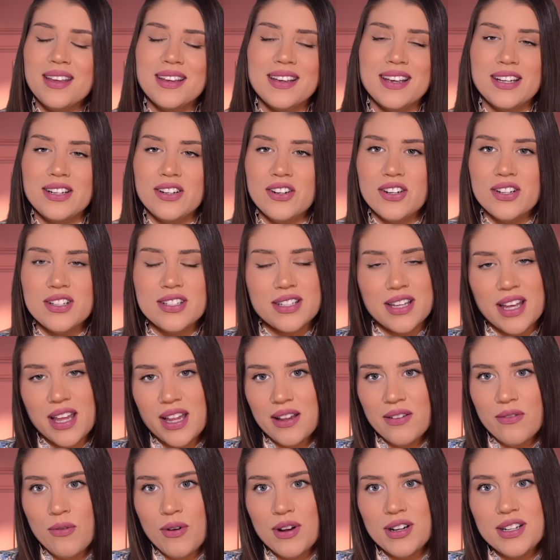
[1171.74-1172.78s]
And on a scale
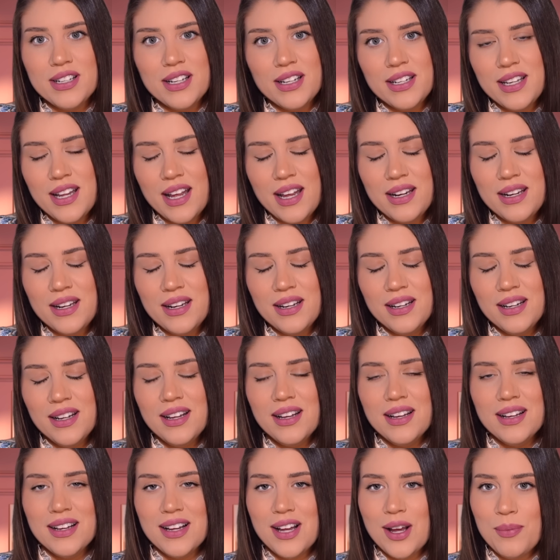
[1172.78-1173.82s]
of 1 to 10,
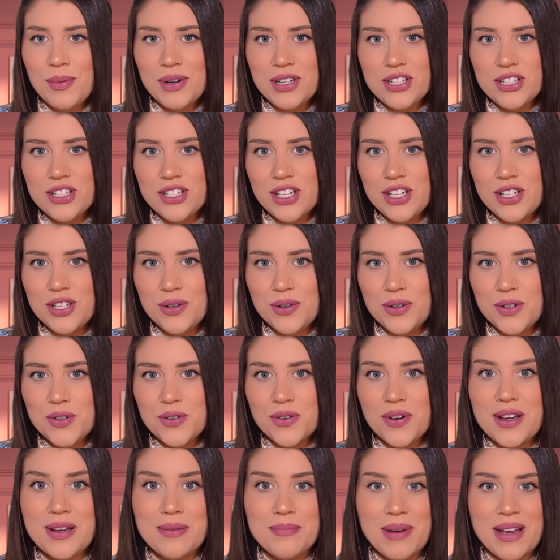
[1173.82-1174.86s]
how much did you
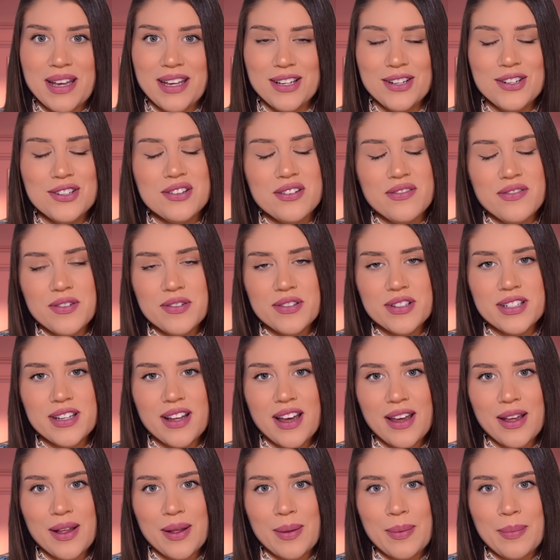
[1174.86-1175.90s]
enjoy my interview
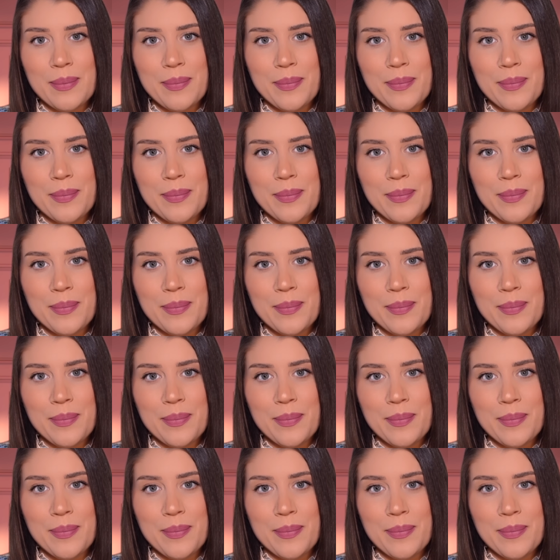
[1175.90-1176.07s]
style?